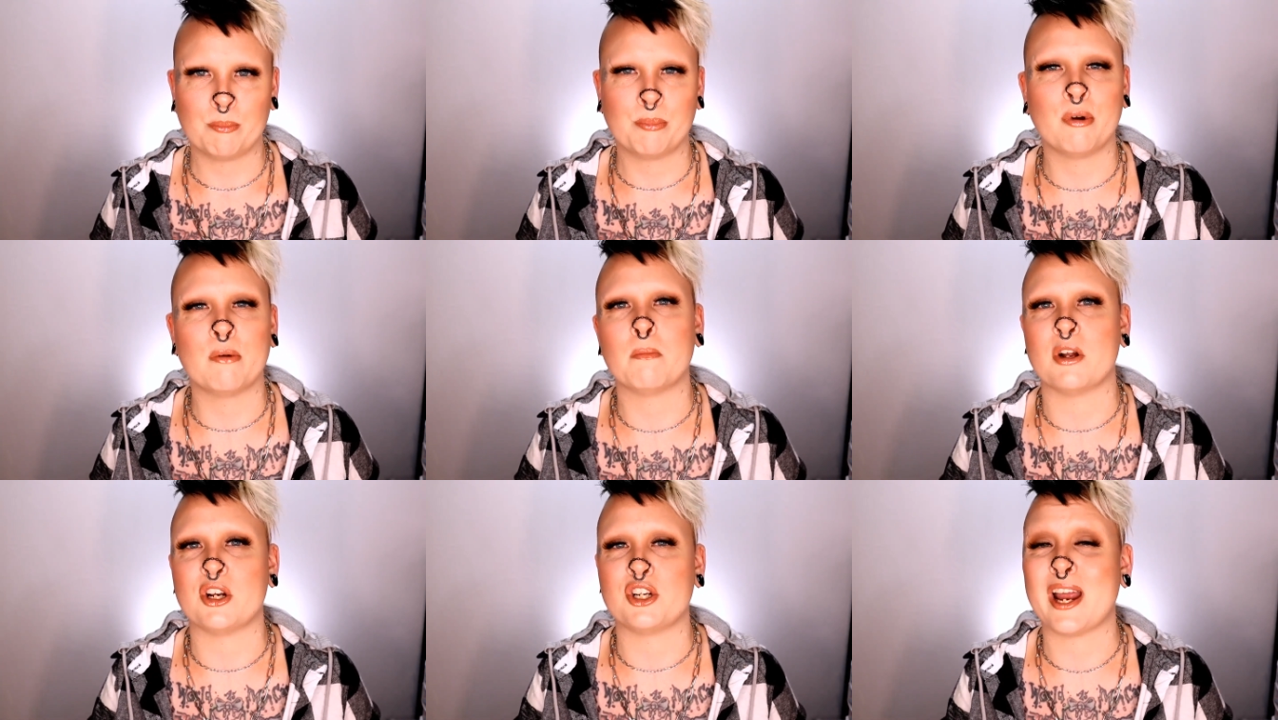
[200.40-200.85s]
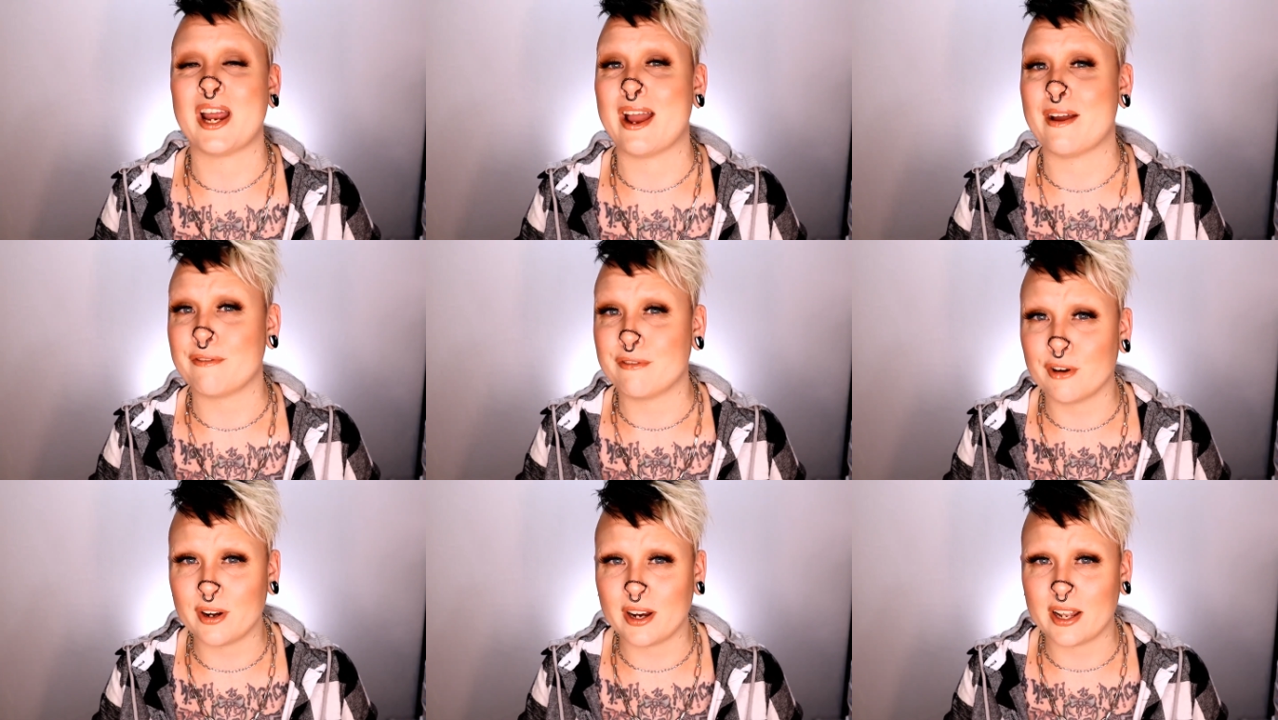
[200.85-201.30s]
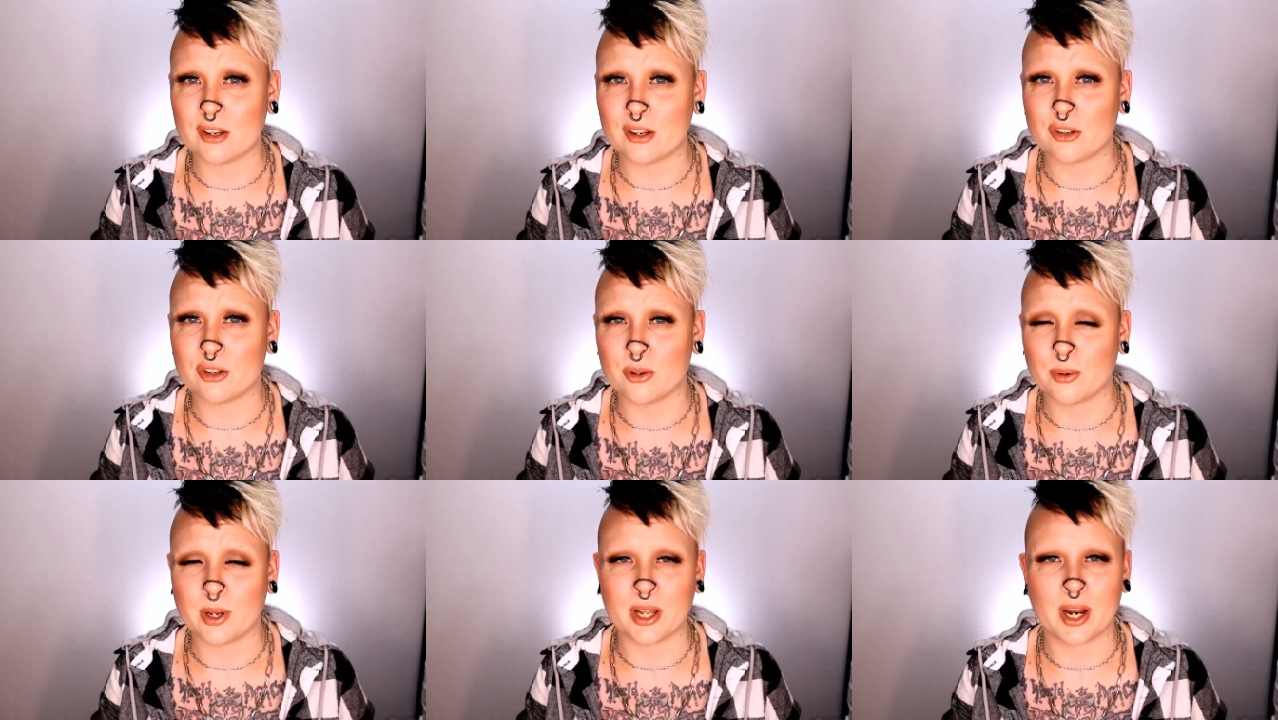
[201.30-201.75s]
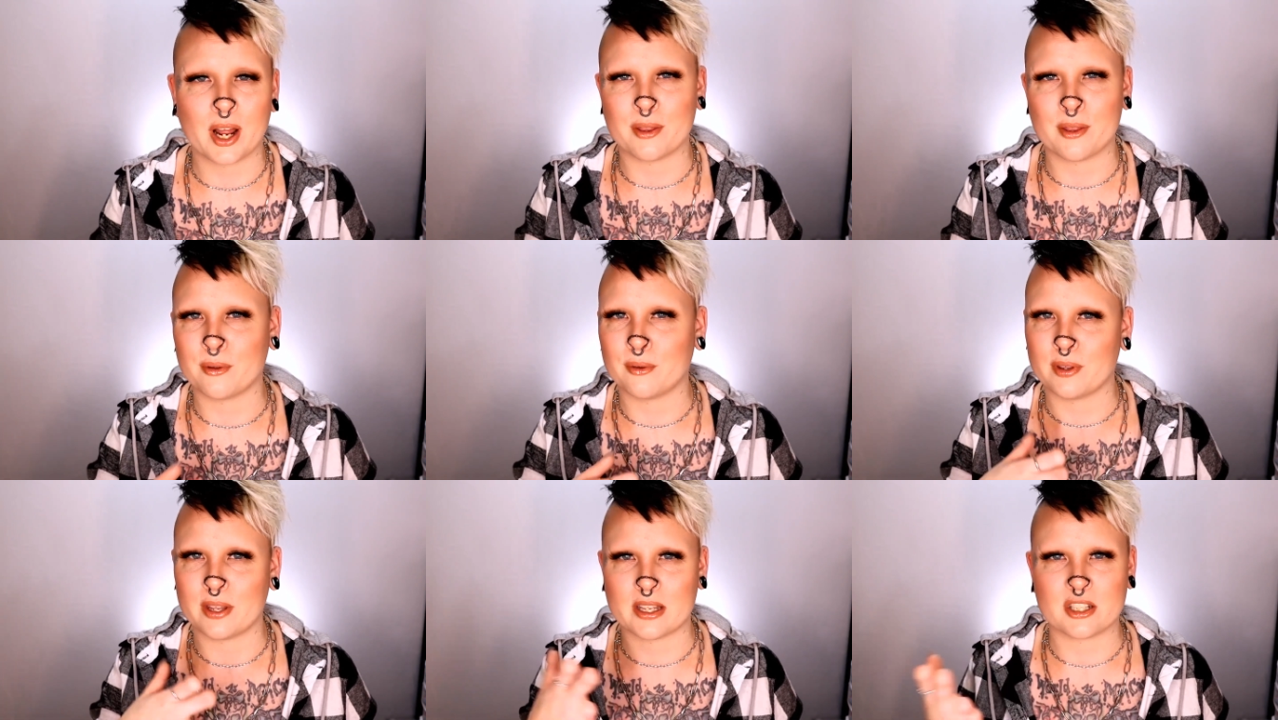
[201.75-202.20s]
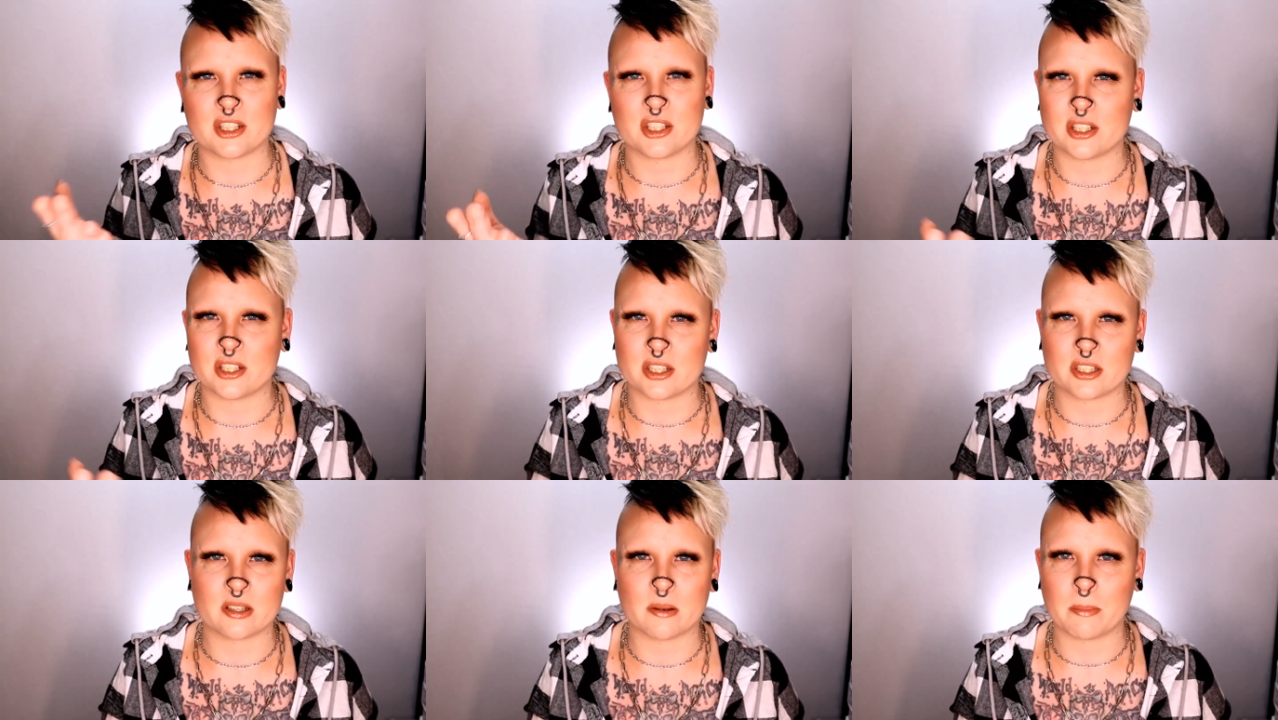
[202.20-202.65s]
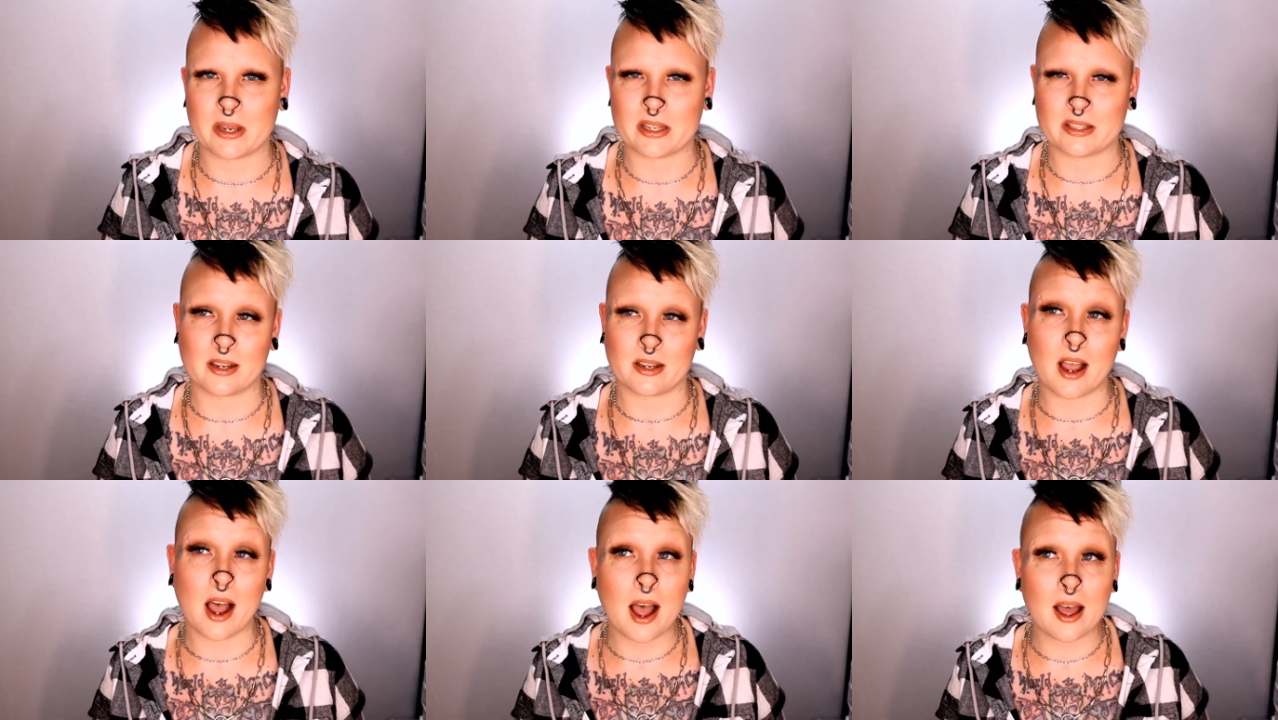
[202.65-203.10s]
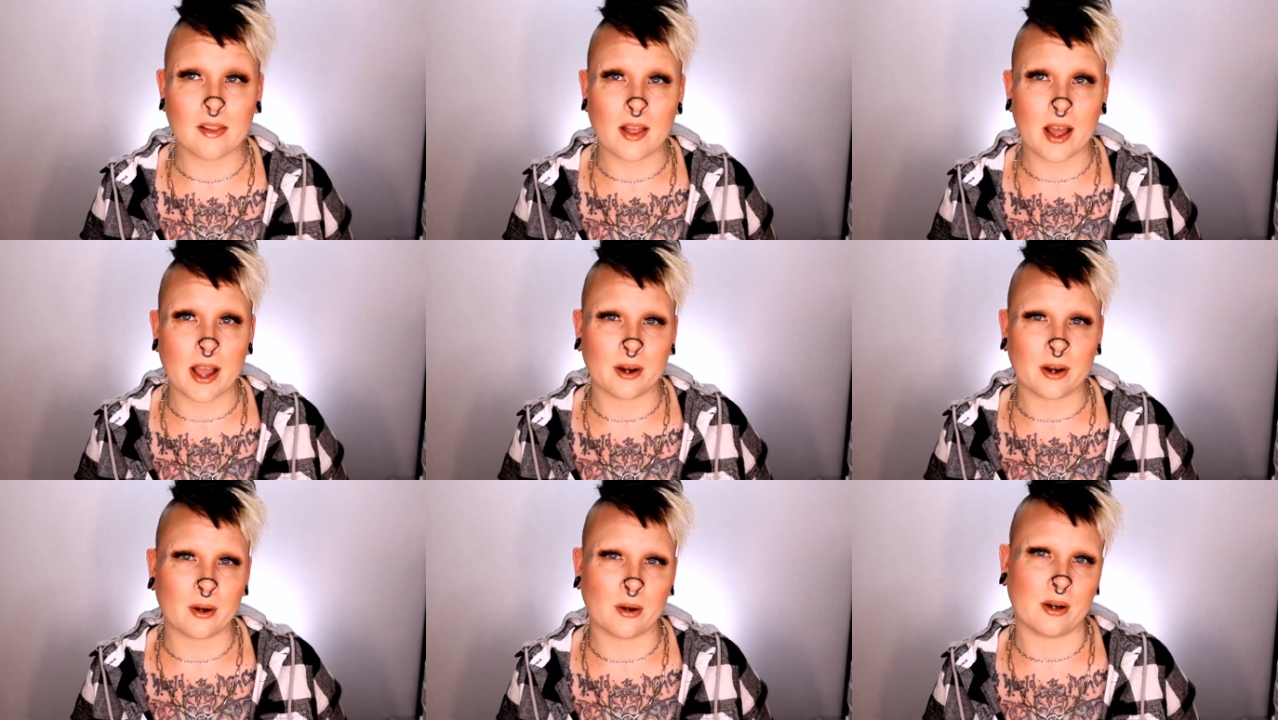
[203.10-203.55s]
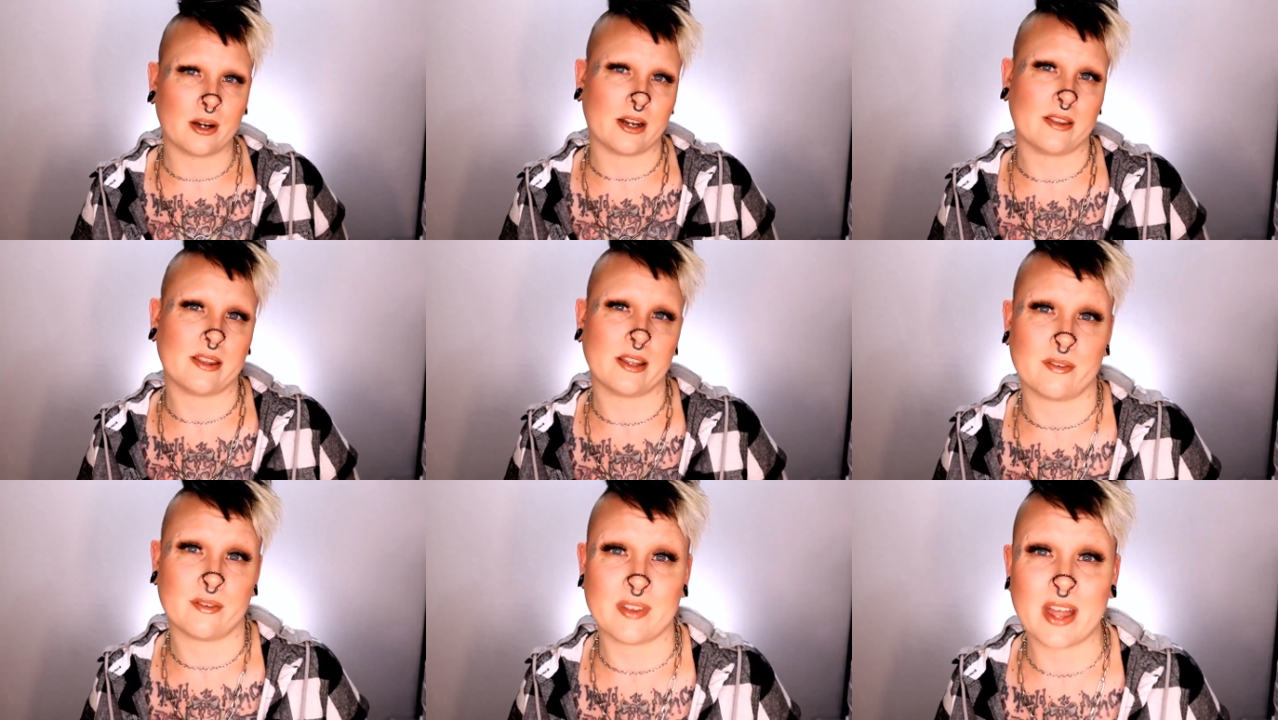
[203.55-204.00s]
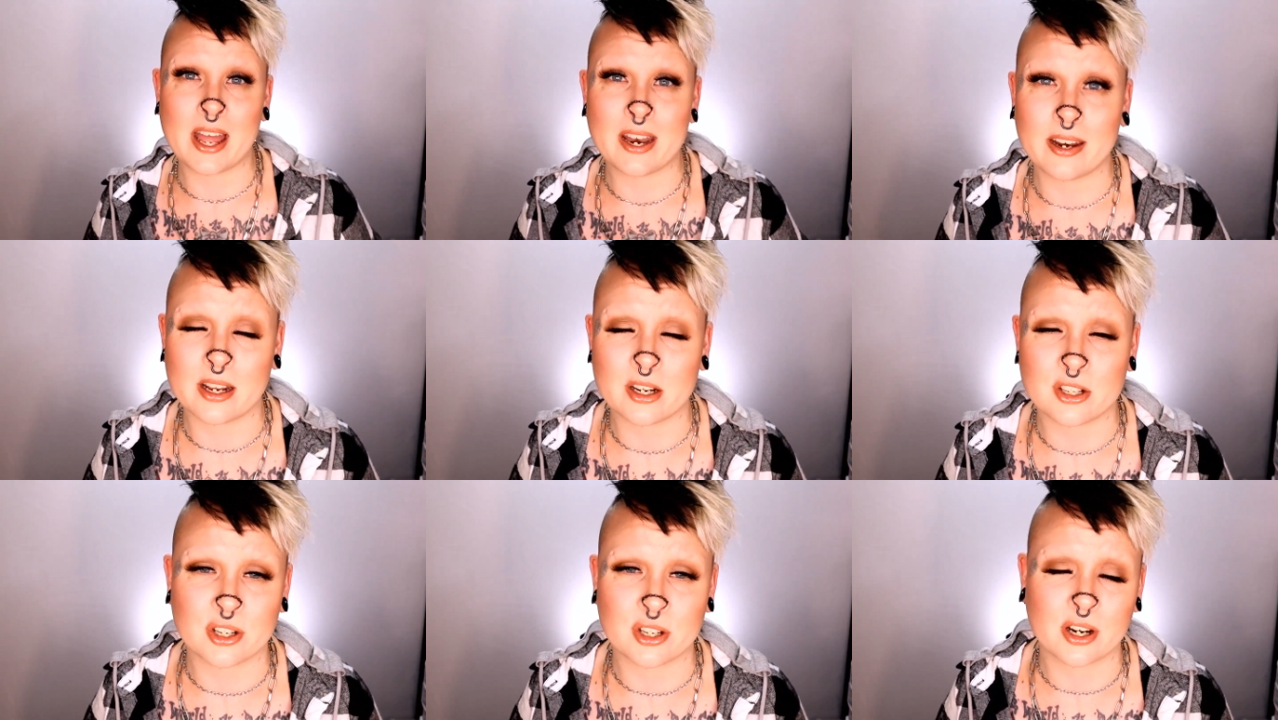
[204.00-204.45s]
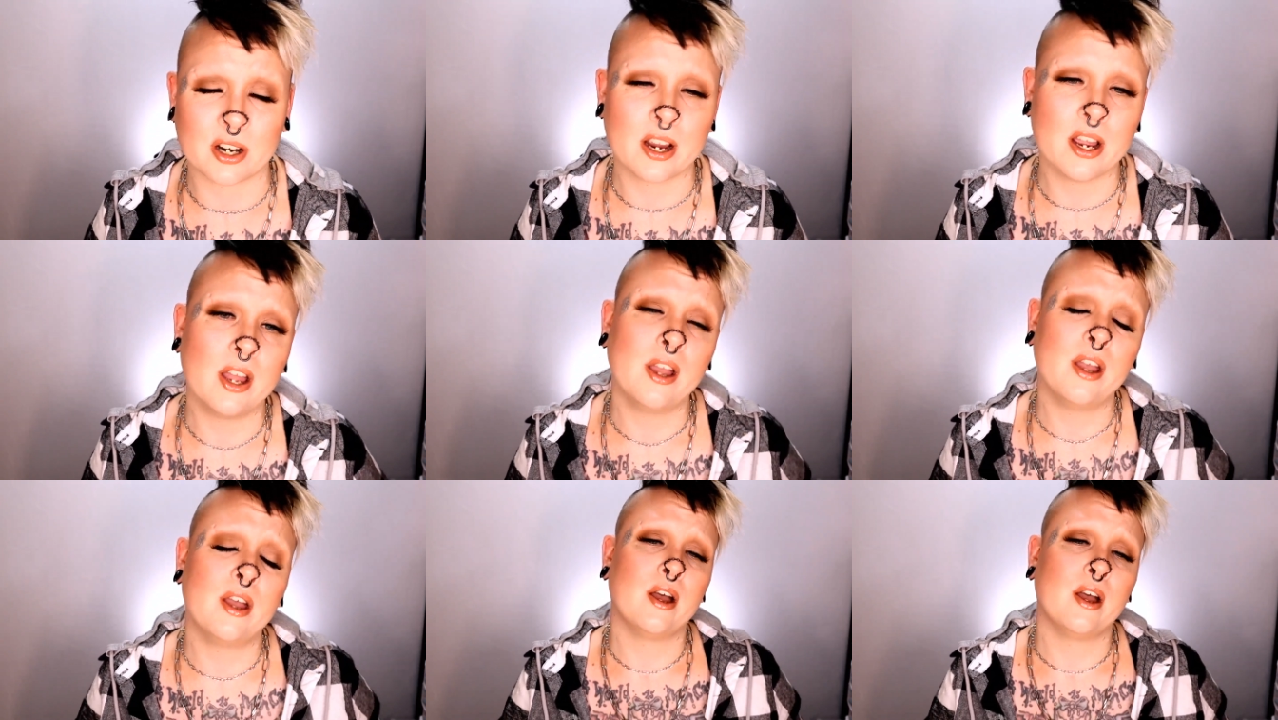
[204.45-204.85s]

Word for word: put much effort into it other than just some basic eyeliner or anything of that nature.